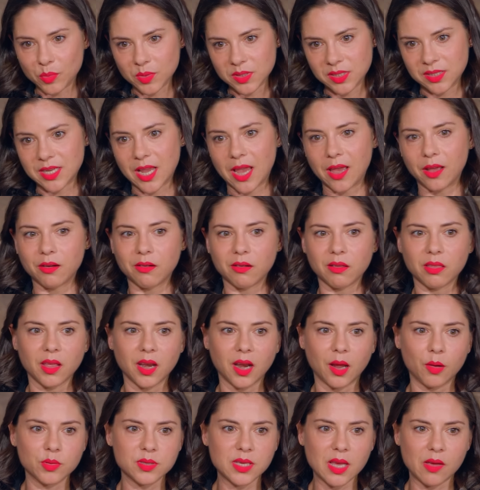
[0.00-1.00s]
was dead or that
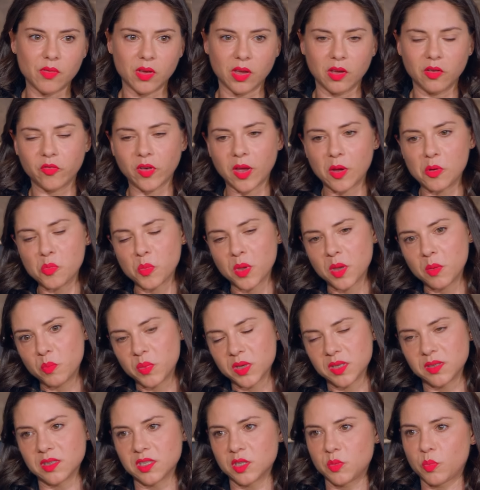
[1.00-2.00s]
I was having a fight with my
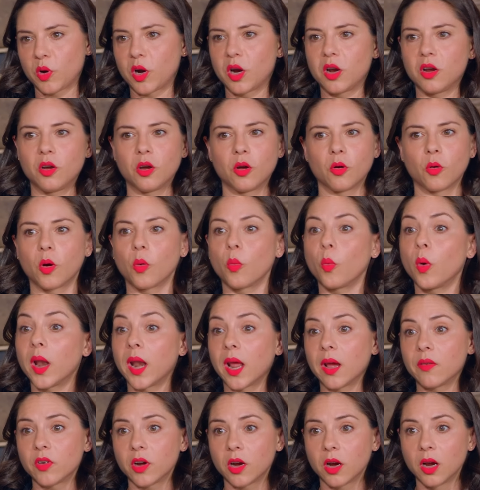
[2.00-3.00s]
business partner or
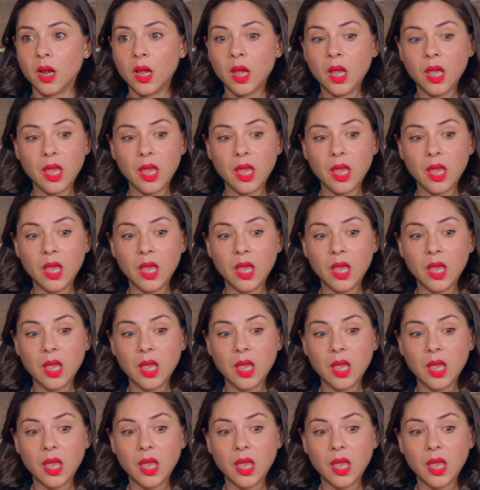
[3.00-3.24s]
whatever.